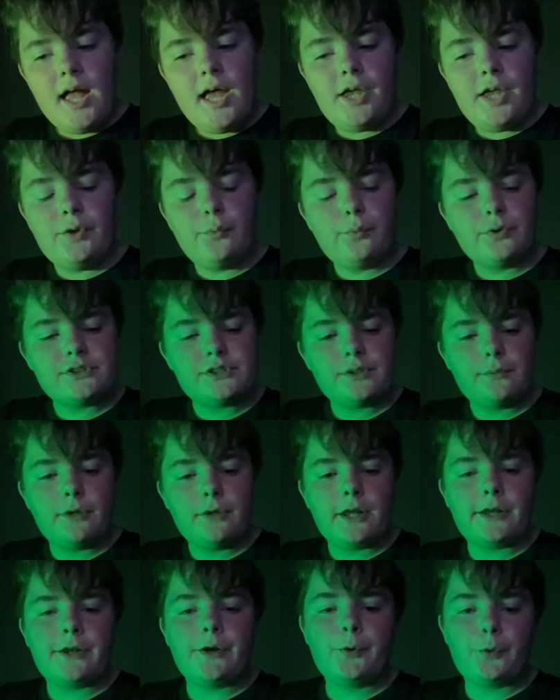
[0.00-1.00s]
and you want something
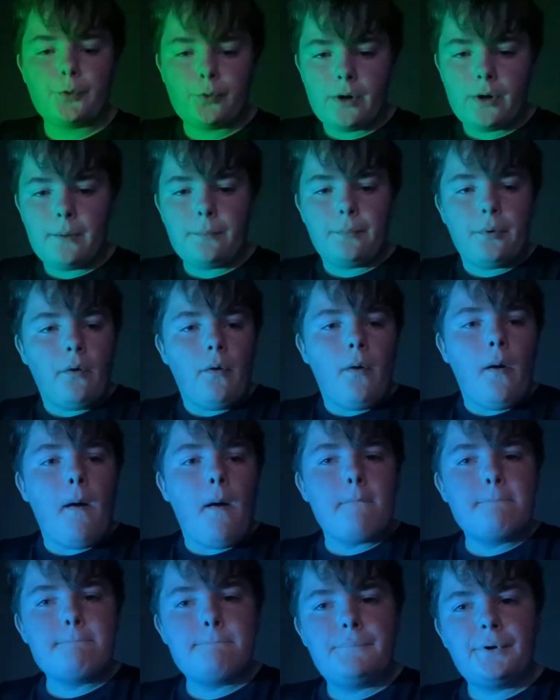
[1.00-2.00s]
like a grip,
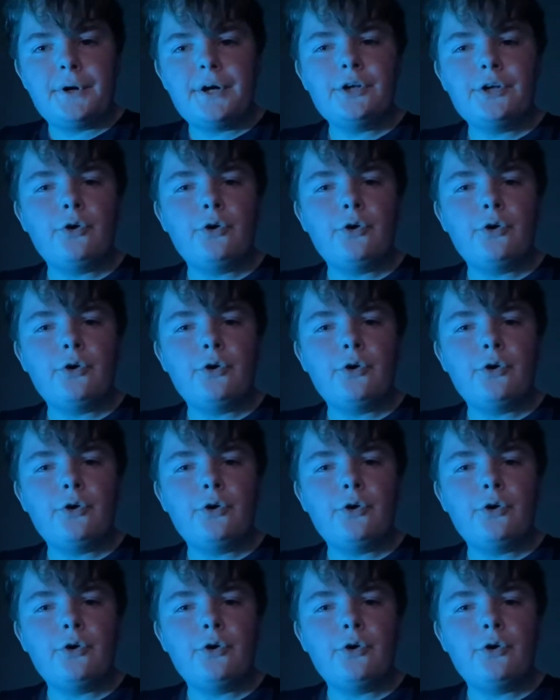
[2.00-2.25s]
but